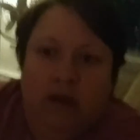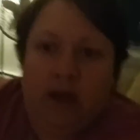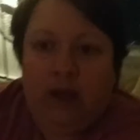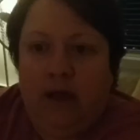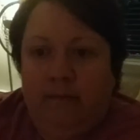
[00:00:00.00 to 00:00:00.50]

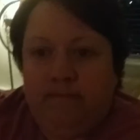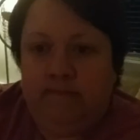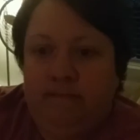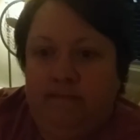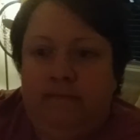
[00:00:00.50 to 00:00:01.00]

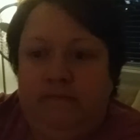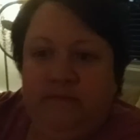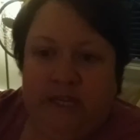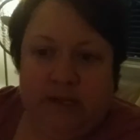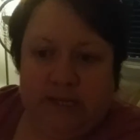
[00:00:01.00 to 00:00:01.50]

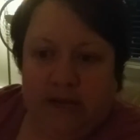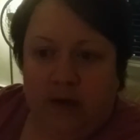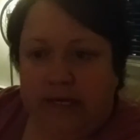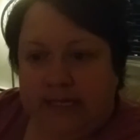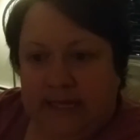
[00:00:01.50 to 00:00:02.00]
I used to
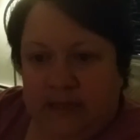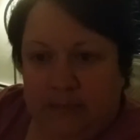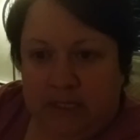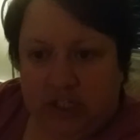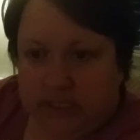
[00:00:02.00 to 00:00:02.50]
always get the
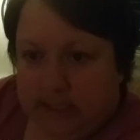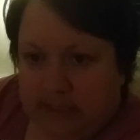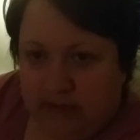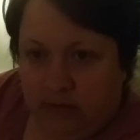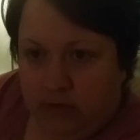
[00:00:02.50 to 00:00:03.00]

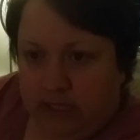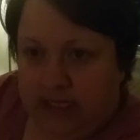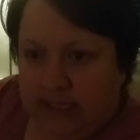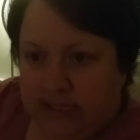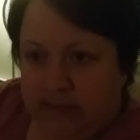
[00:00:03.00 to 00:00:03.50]
munchies and want to
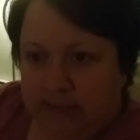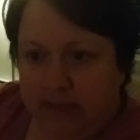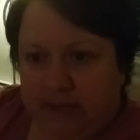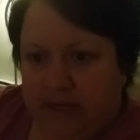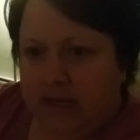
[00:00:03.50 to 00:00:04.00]
eat
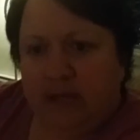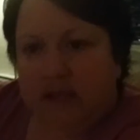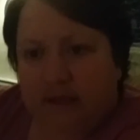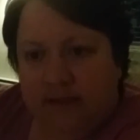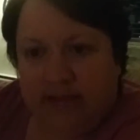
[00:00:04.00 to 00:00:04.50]
something, but
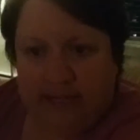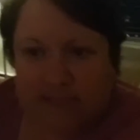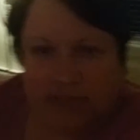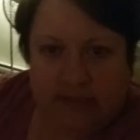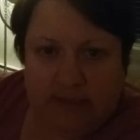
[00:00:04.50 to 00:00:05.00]

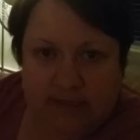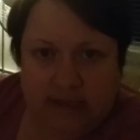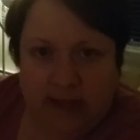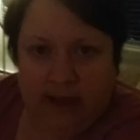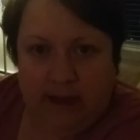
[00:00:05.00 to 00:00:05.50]

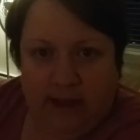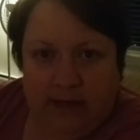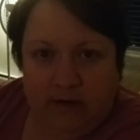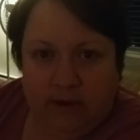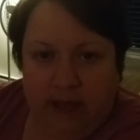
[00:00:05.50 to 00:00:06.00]
I
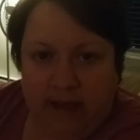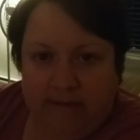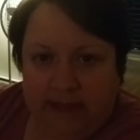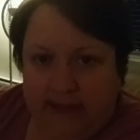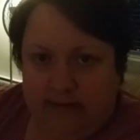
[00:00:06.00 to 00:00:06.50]
don't have
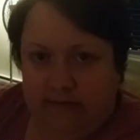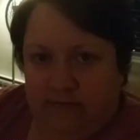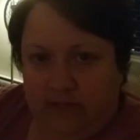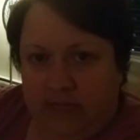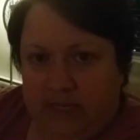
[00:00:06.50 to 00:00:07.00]
that
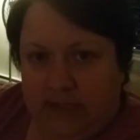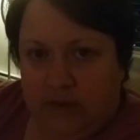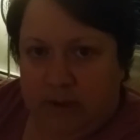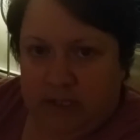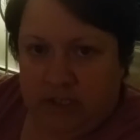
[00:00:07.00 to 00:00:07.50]
feeling so
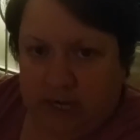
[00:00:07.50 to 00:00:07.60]
much